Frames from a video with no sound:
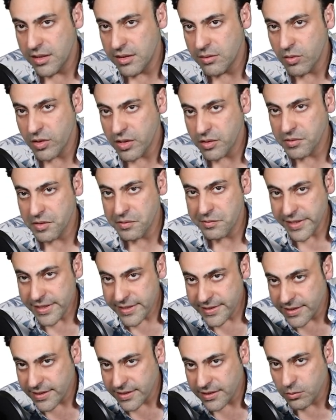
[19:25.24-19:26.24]
one of the
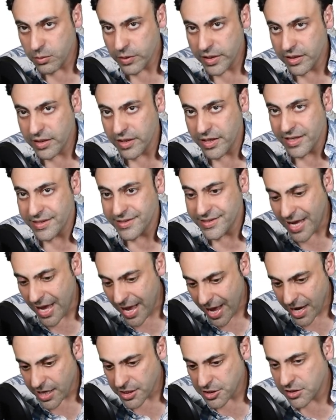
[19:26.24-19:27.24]
reasons we're going to
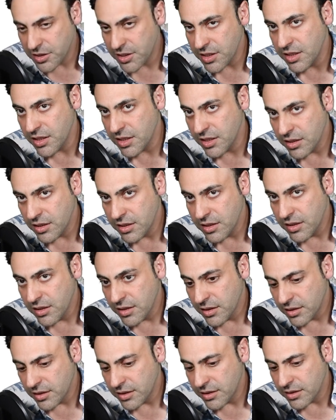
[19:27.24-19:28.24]
attach
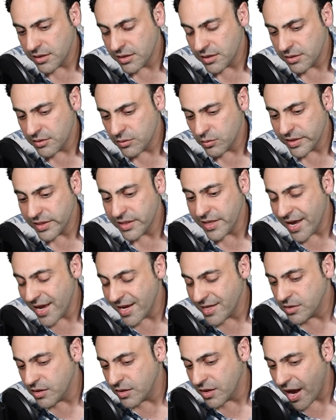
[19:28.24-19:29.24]
with the
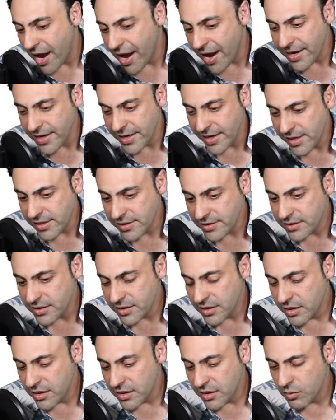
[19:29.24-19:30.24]
hexokinase,
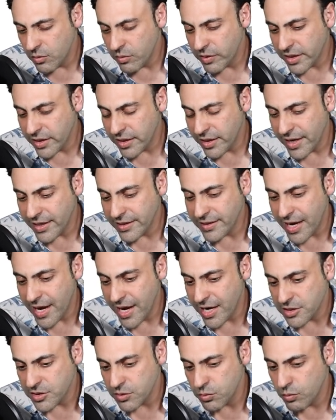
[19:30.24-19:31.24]
we're going to
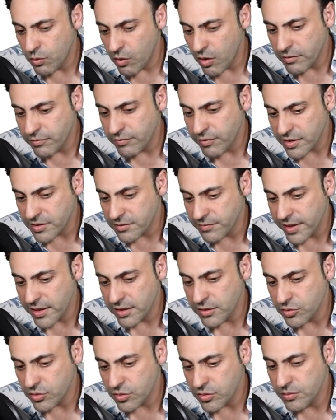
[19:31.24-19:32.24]
attach one phosphate
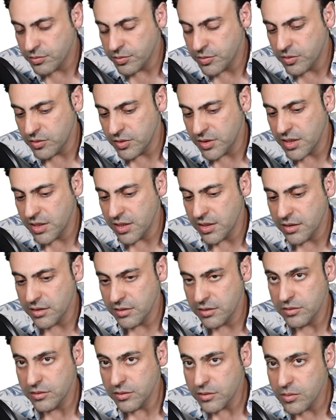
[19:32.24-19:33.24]
group to the
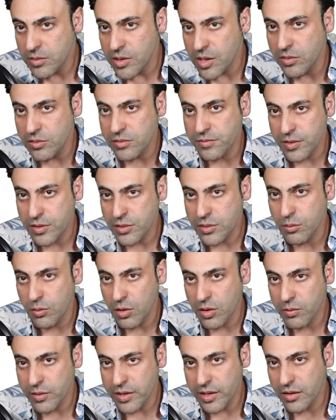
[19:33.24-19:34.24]
glucose. First of
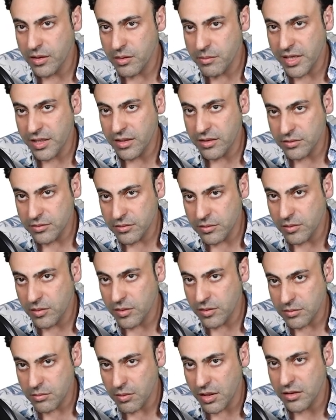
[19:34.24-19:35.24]
all, we're going to make a
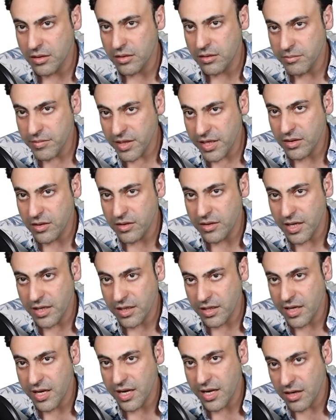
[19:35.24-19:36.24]
glucose molecule bigger that
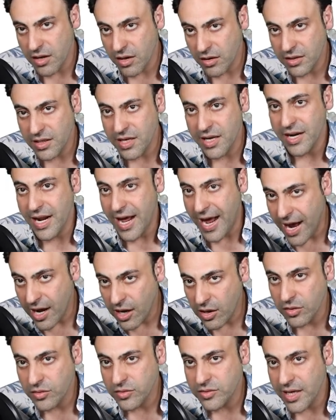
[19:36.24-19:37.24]
it cannot get
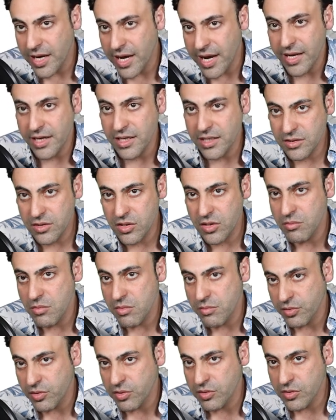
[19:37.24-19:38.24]
out, and it's going to be
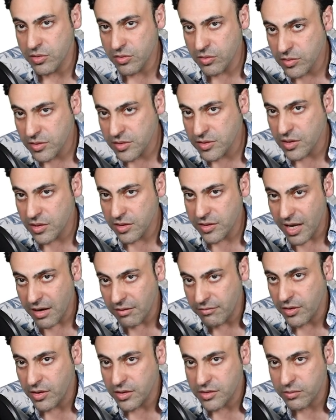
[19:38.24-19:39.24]
precursor,
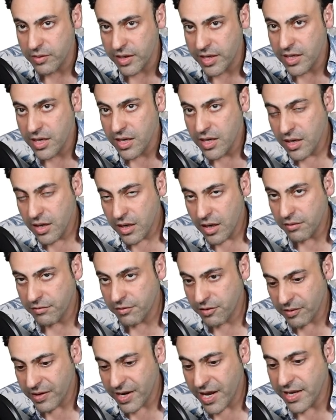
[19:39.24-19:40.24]
that phosphate, of
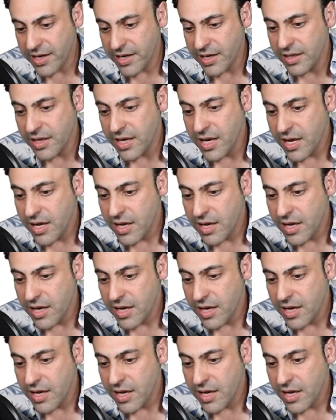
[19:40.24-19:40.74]
creating